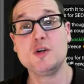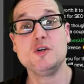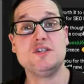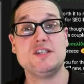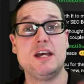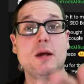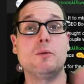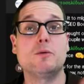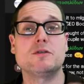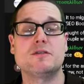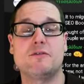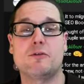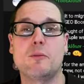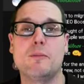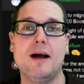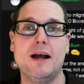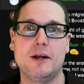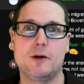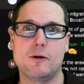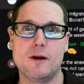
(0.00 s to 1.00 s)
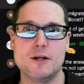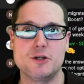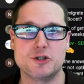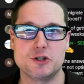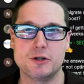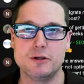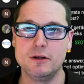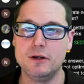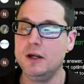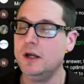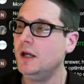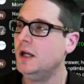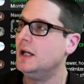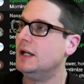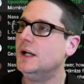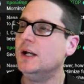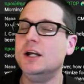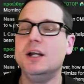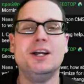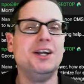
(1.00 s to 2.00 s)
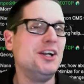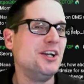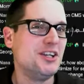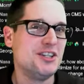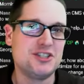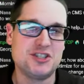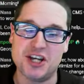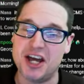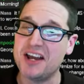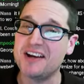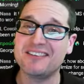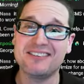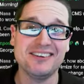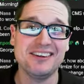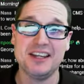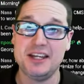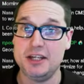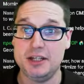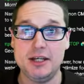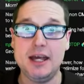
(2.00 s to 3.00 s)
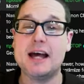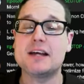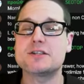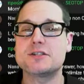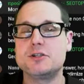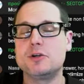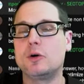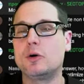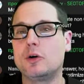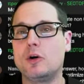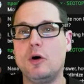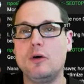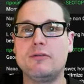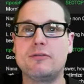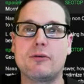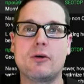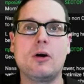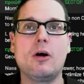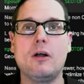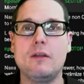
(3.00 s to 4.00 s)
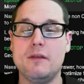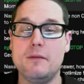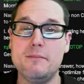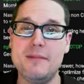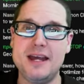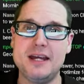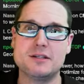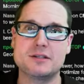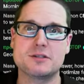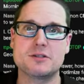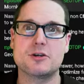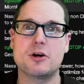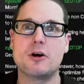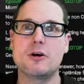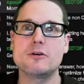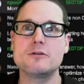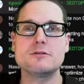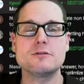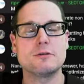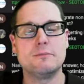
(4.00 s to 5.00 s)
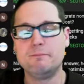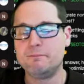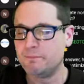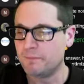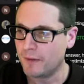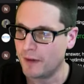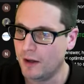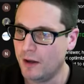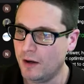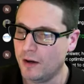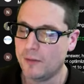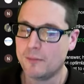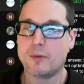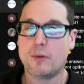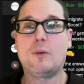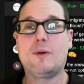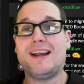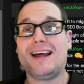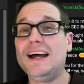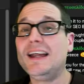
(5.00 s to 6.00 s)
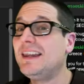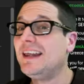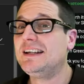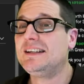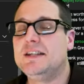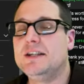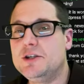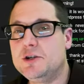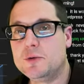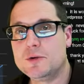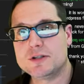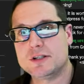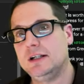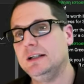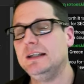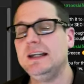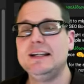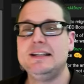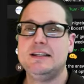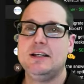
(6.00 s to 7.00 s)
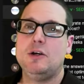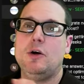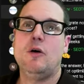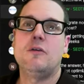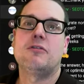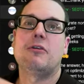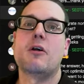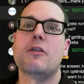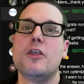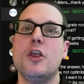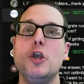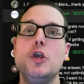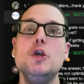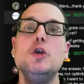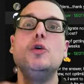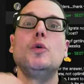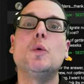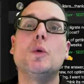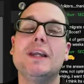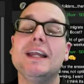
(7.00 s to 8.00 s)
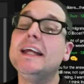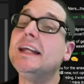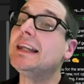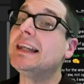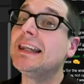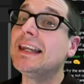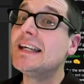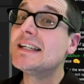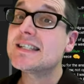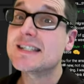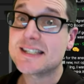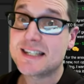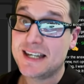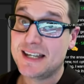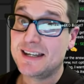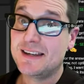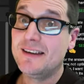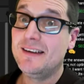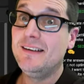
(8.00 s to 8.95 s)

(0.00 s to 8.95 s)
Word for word: Say it was for migration. Generally, yes, you'll go for all the main stars, but what I like to do is I like to go for the newly listed,